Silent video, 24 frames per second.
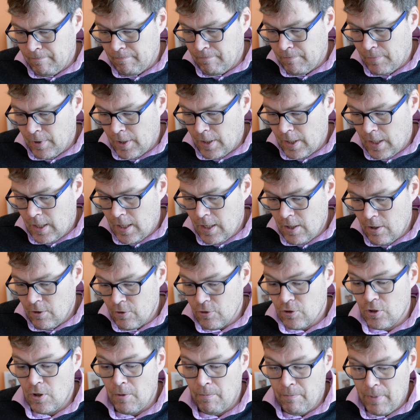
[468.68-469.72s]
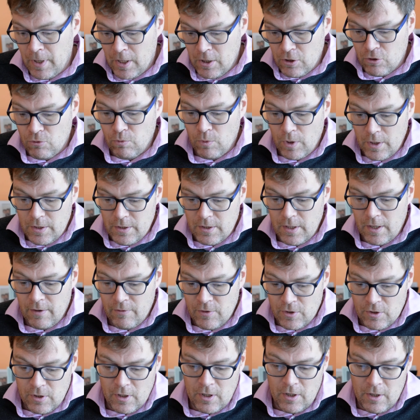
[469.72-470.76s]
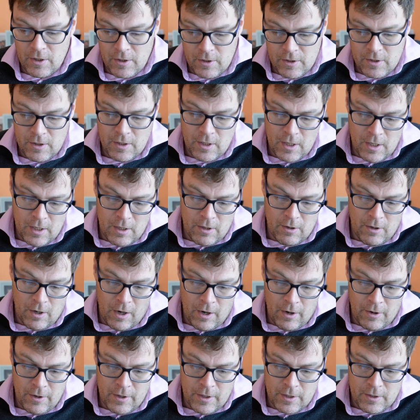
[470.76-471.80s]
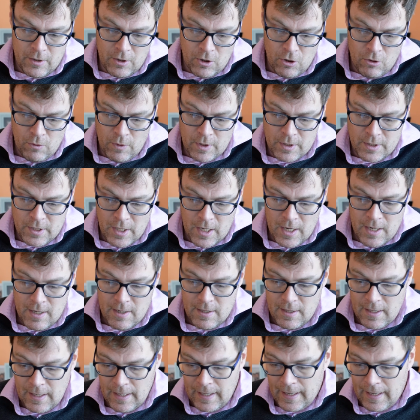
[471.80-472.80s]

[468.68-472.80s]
But here, the biggest ones obviously are in the USA,